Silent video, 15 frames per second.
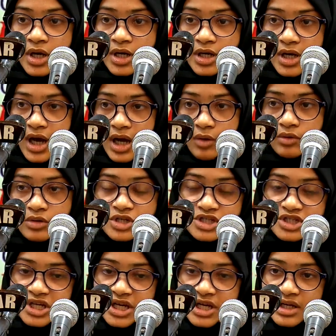Now
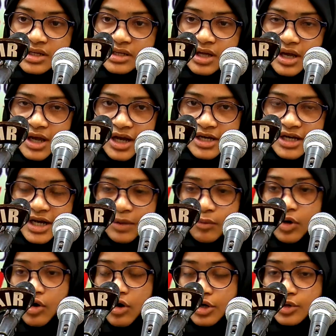she had
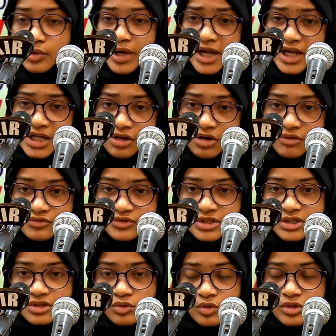never gone to any of the
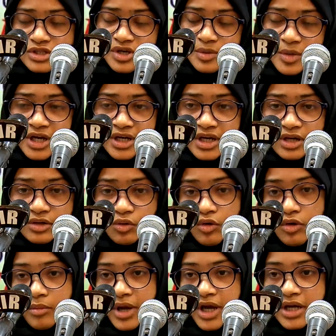schools, remained at
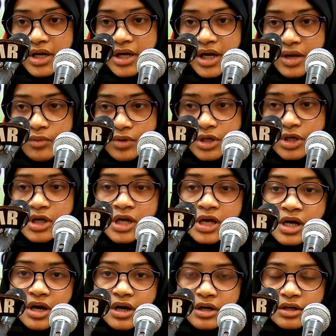home and never
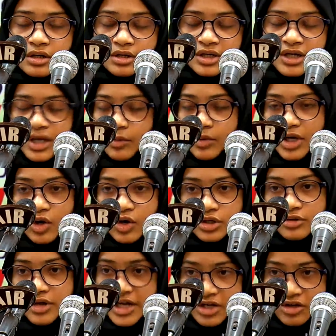gone
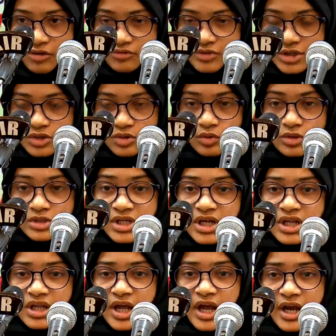to any of the schools
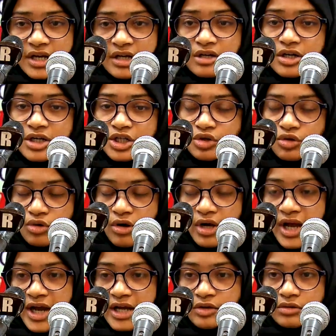and learned to cook
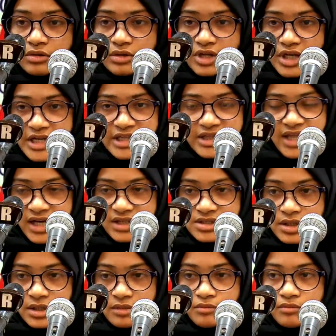and clean, that's
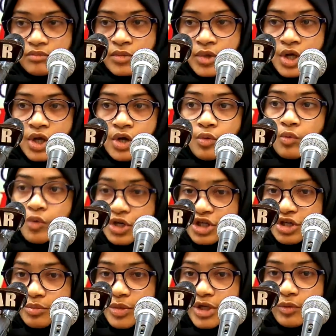it. Would
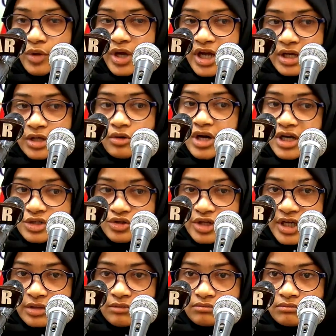you be where you are
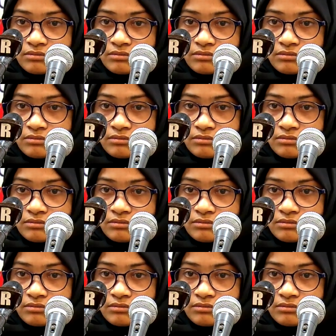today?